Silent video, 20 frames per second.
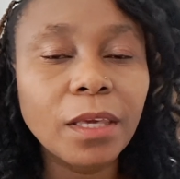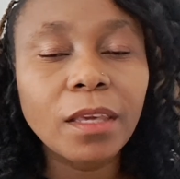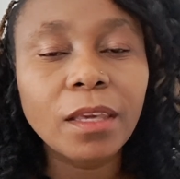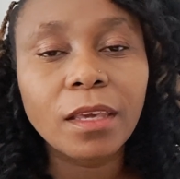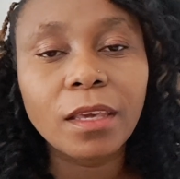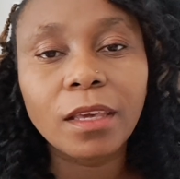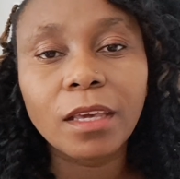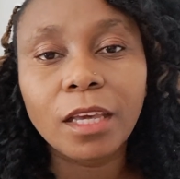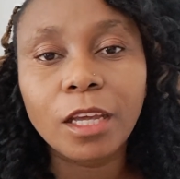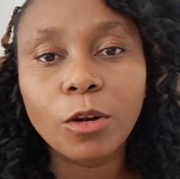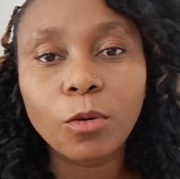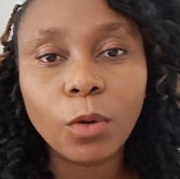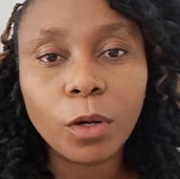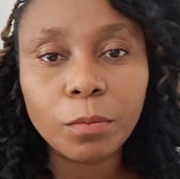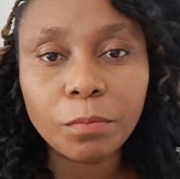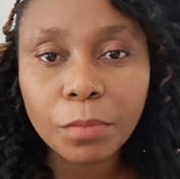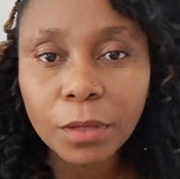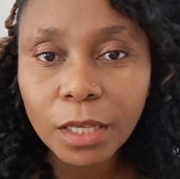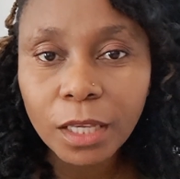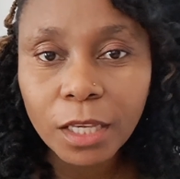Pinky and
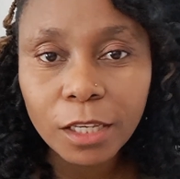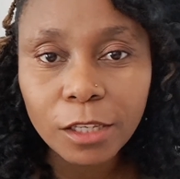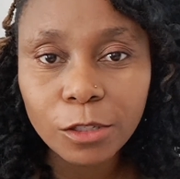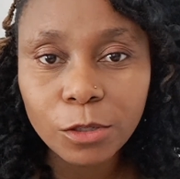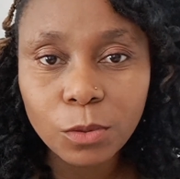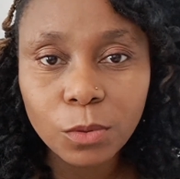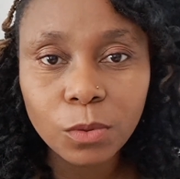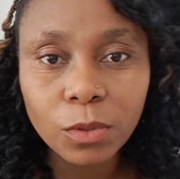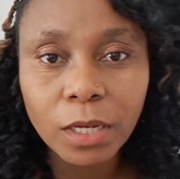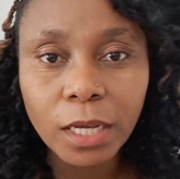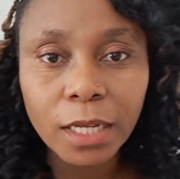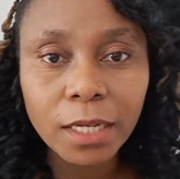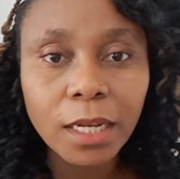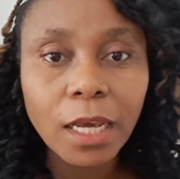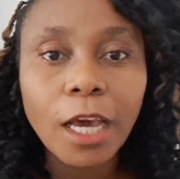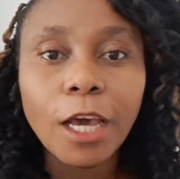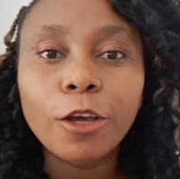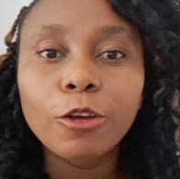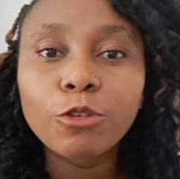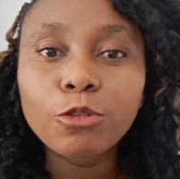what Pinky is good at.
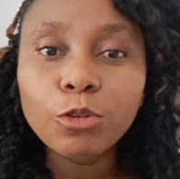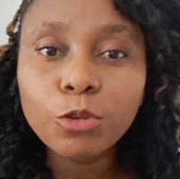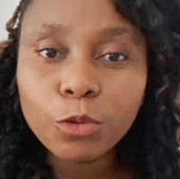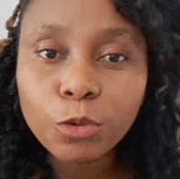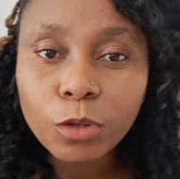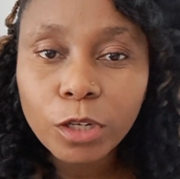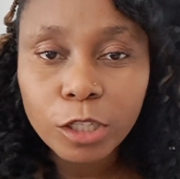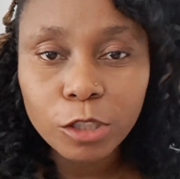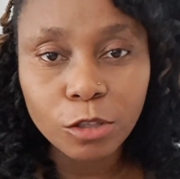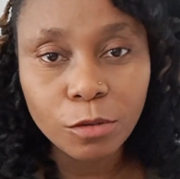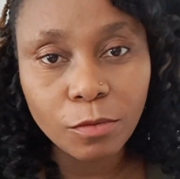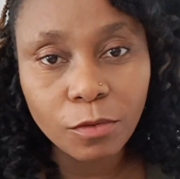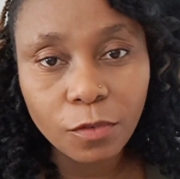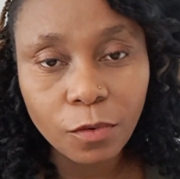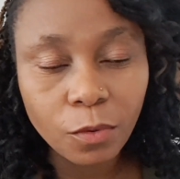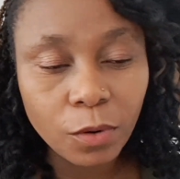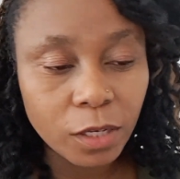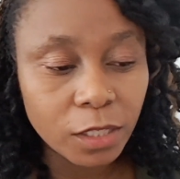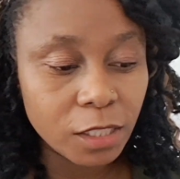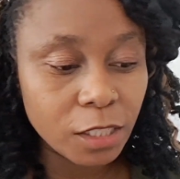You need to be
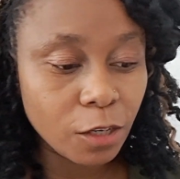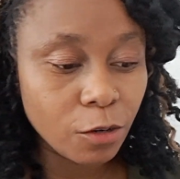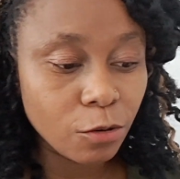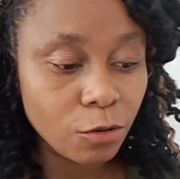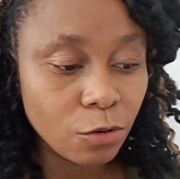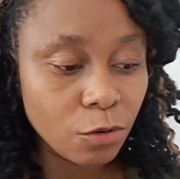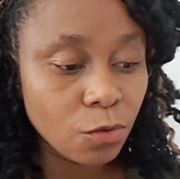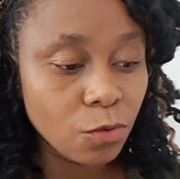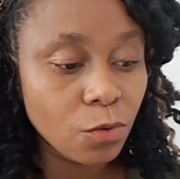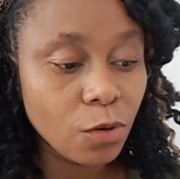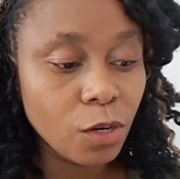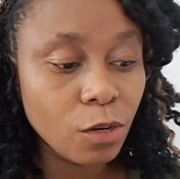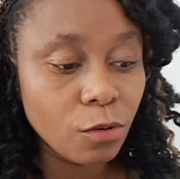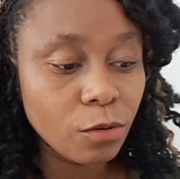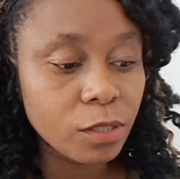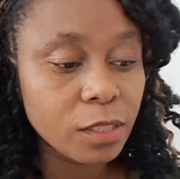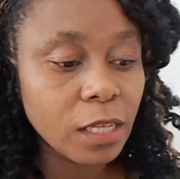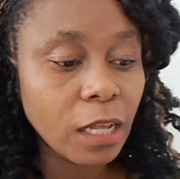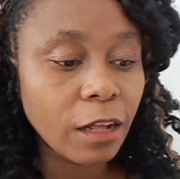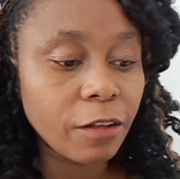focusing on you and
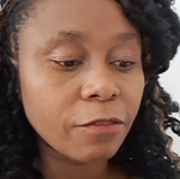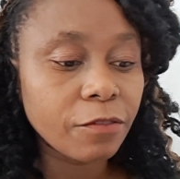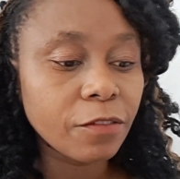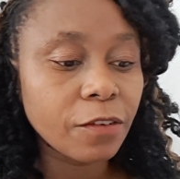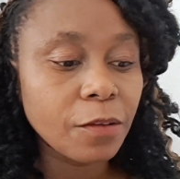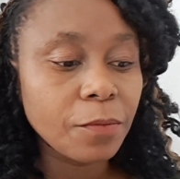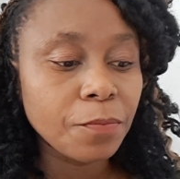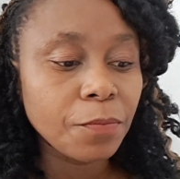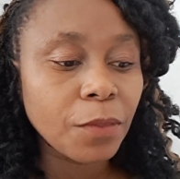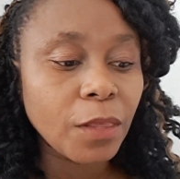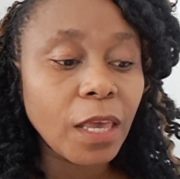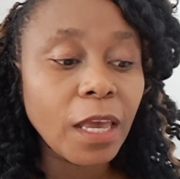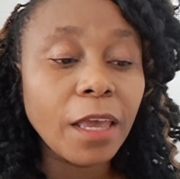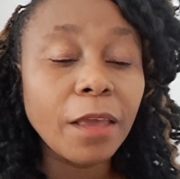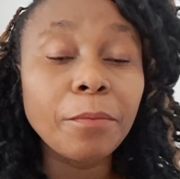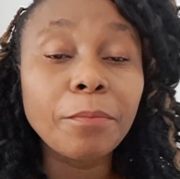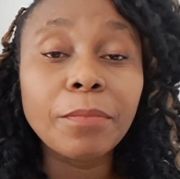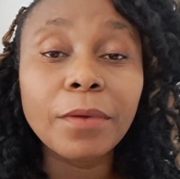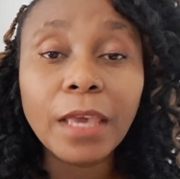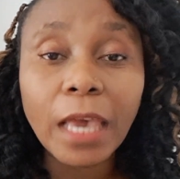yourself.
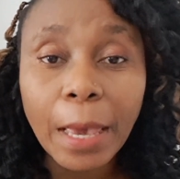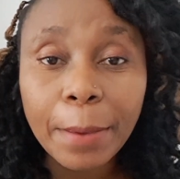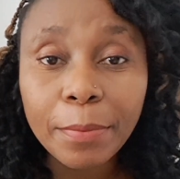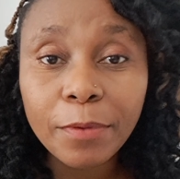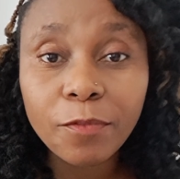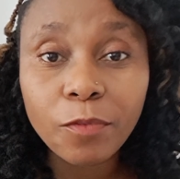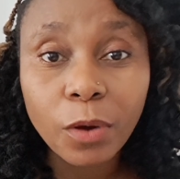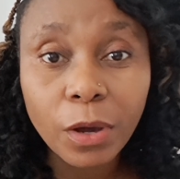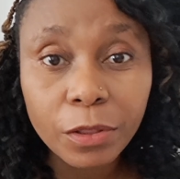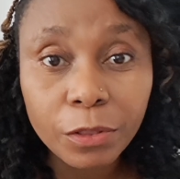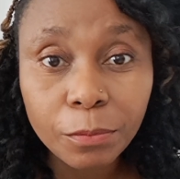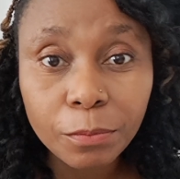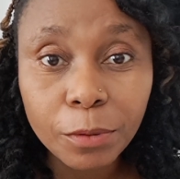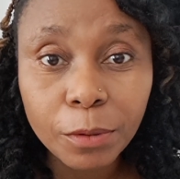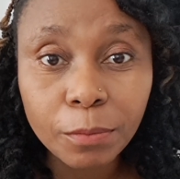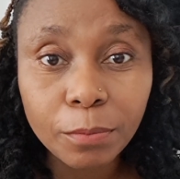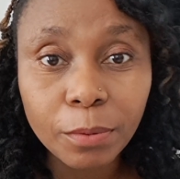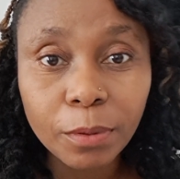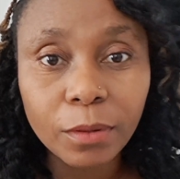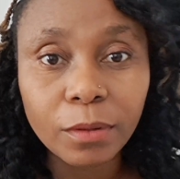Okay, be happy for other
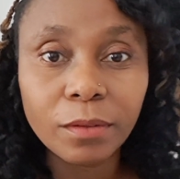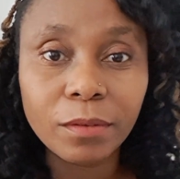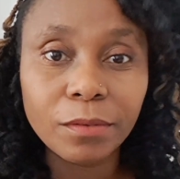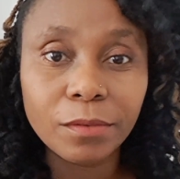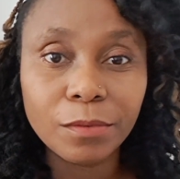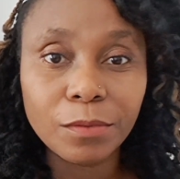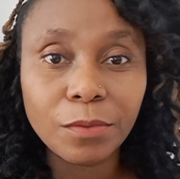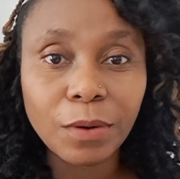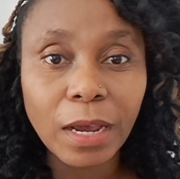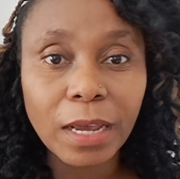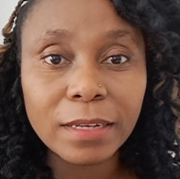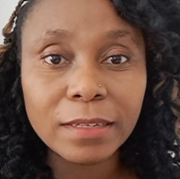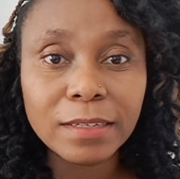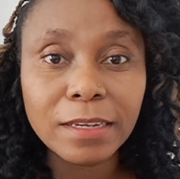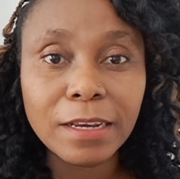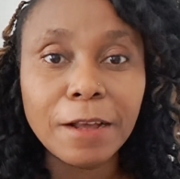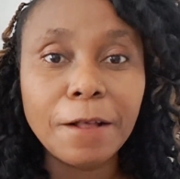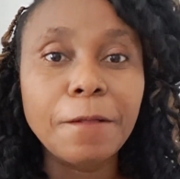people, right?